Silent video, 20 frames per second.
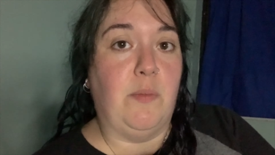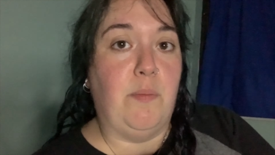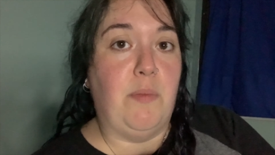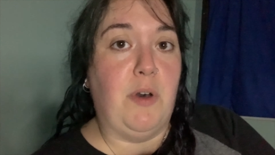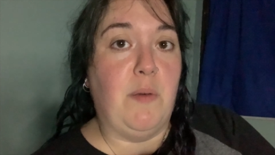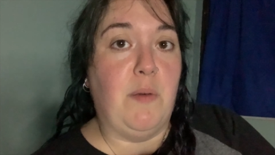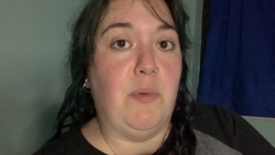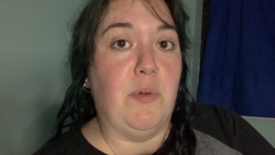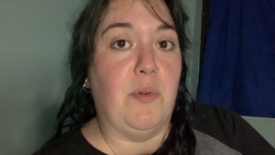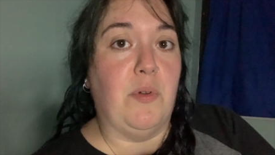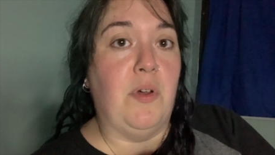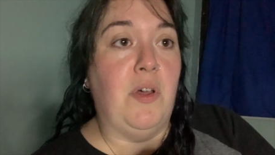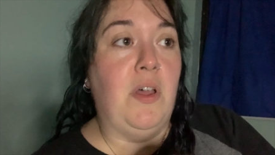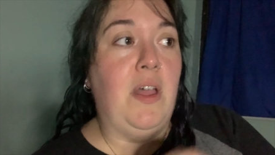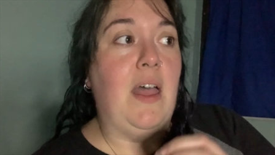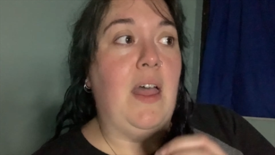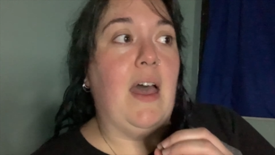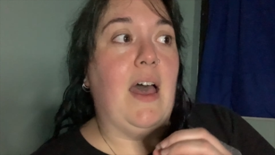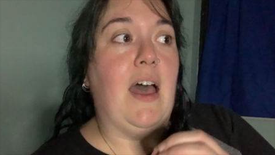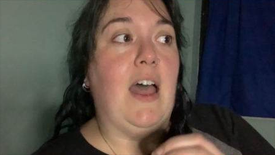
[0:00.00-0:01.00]
bubble,
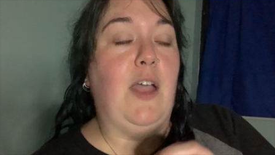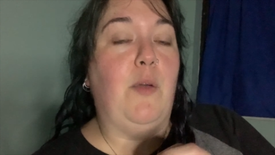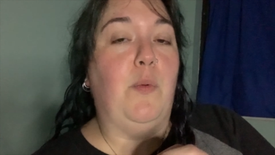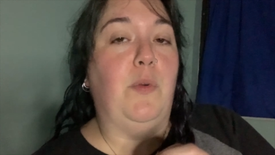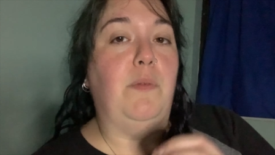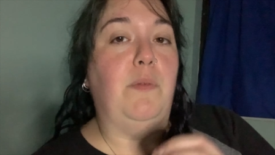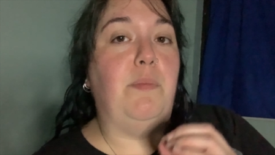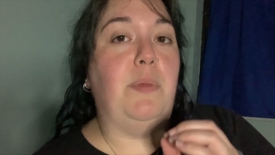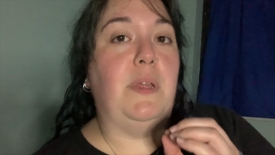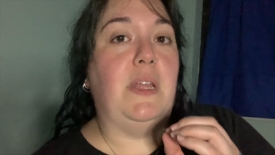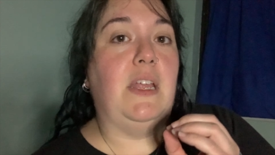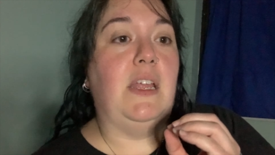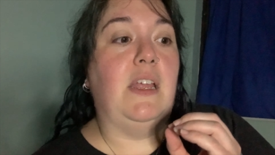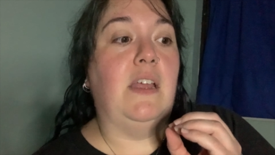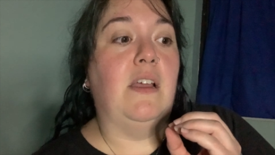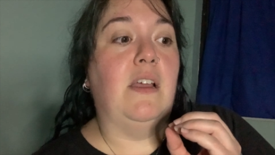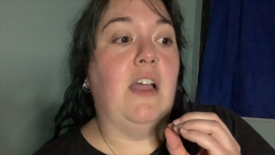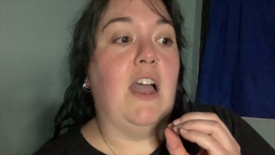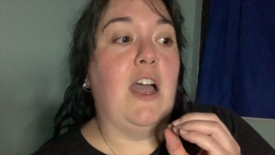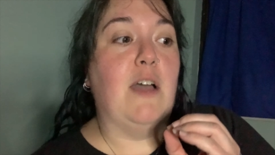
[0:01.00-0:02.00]
I would be,
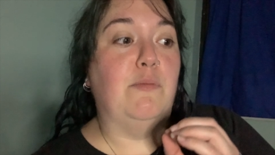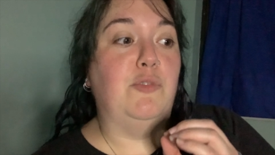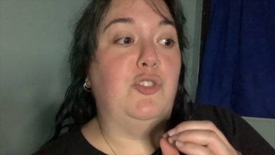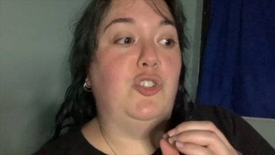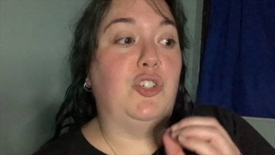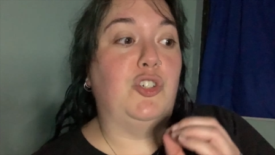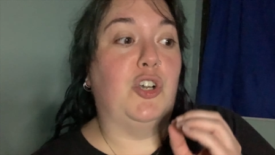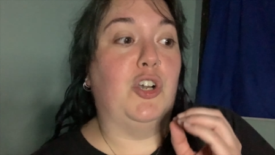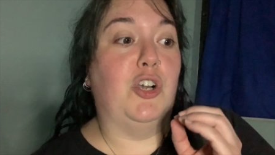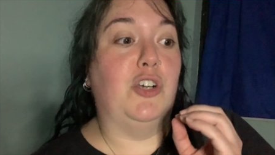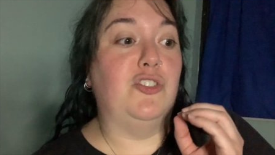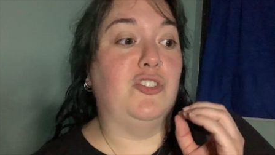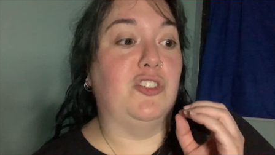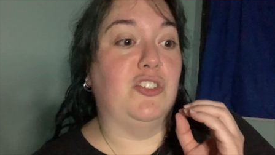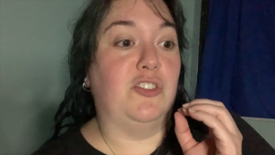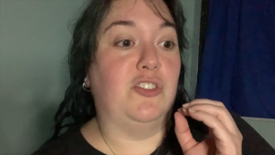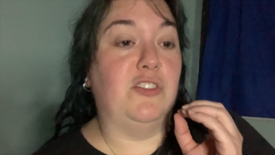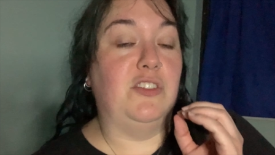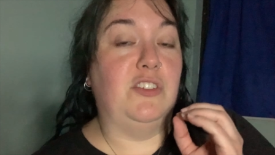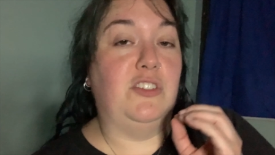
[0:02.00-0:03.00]
I'm sure,
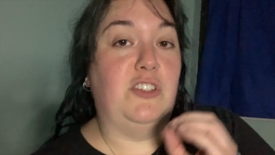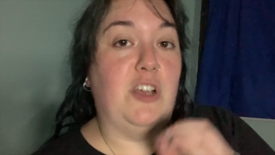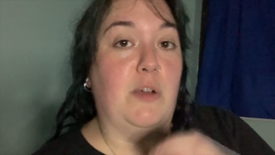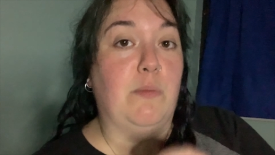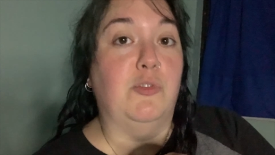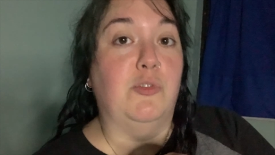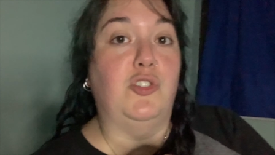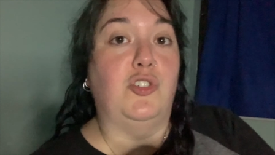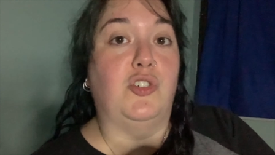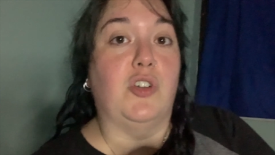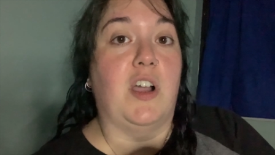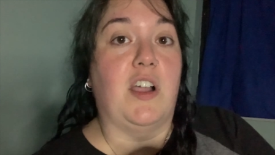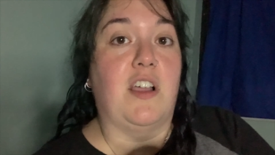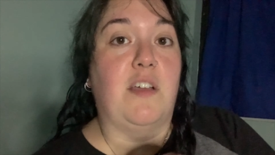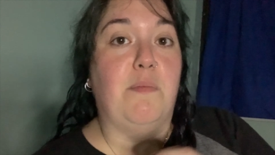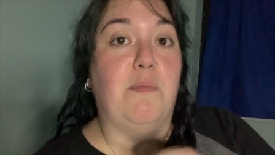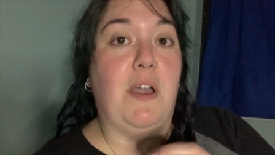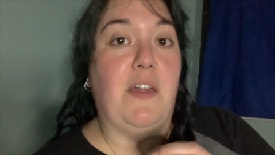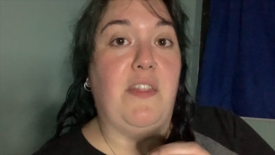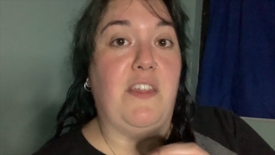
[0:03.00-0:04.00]
just
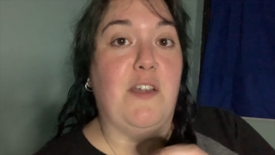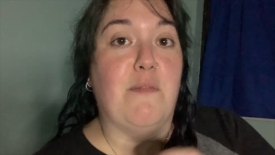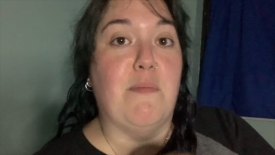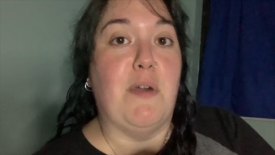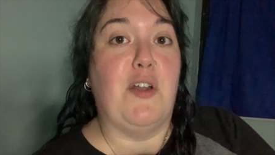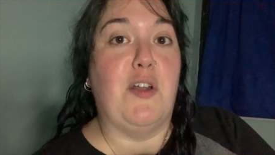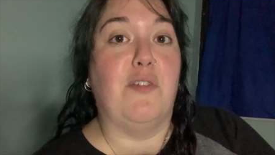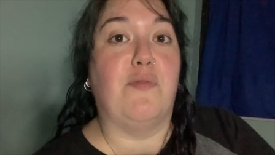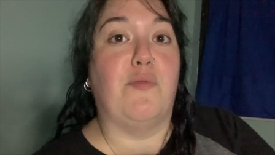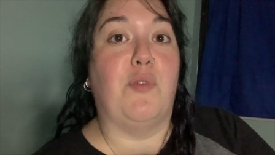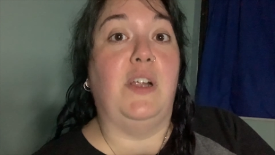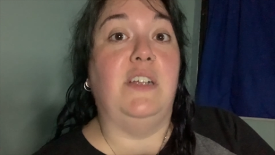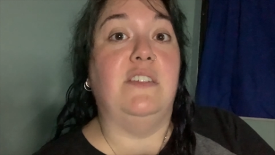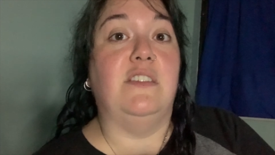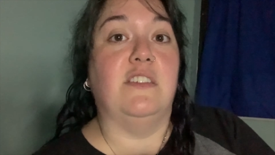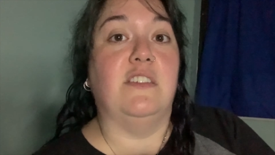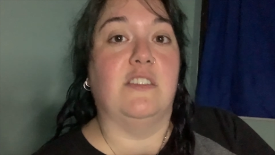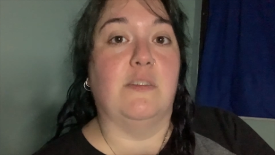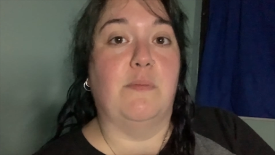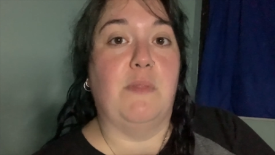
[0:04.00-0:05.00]
dumbstruck by the amount of
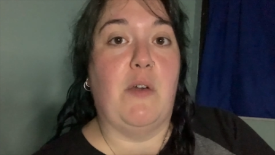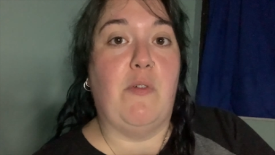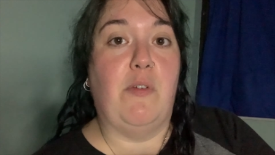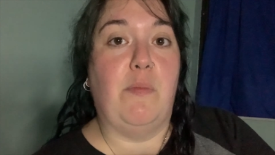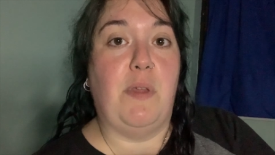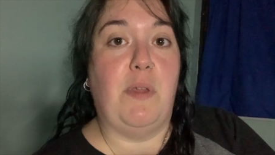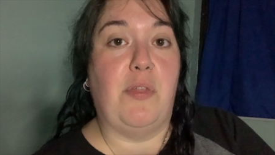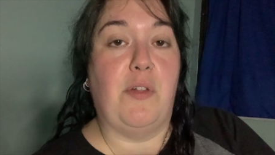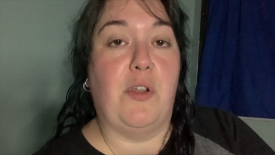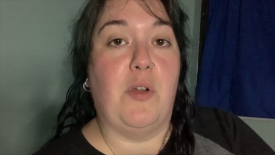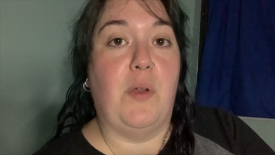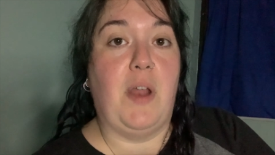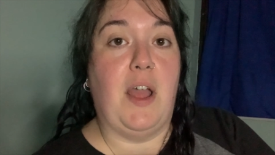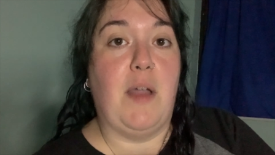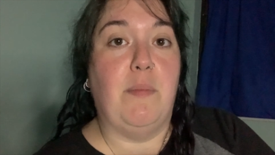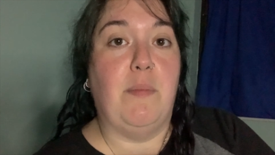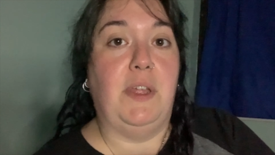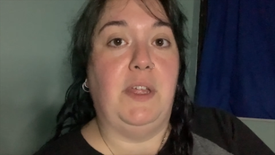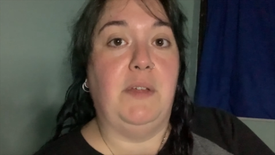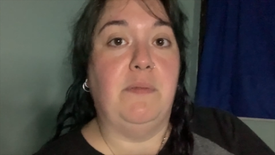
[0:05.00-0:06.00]
racism that would be thrown
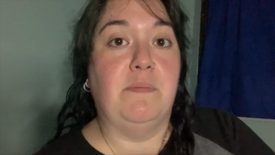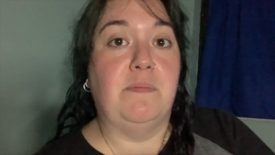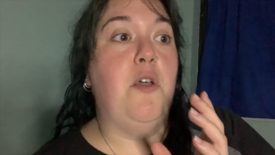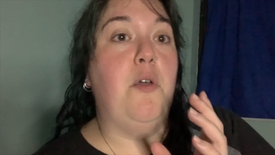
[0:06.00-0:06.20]
at me.